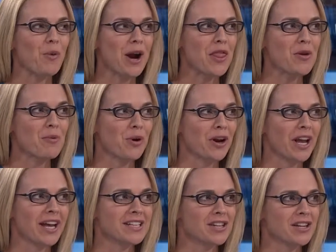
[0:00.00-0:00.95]
one in the
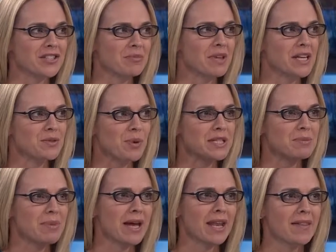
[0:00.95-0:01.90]
morning and saw some things. Went to
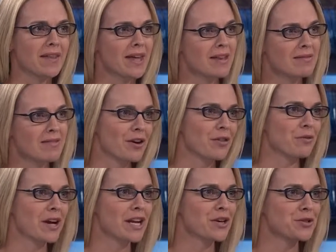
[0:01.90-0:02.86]
bed, and then there are the
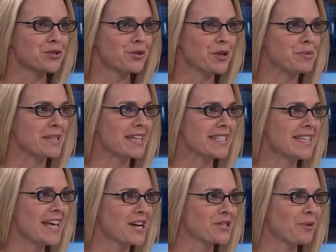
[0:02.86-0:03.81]
radio streams at
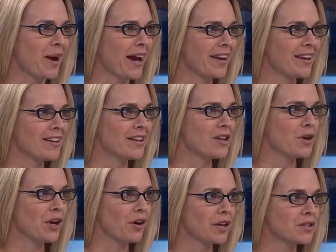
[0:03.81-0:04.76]
six, right? And you
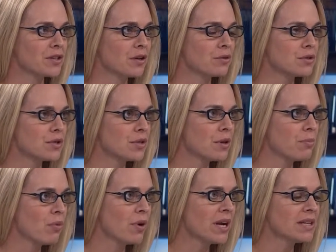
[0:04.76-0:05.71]
hear it. So to the
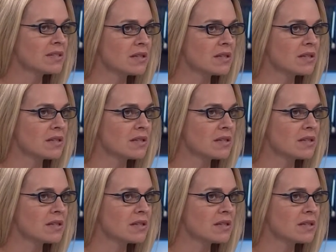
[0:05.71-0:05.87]
point, in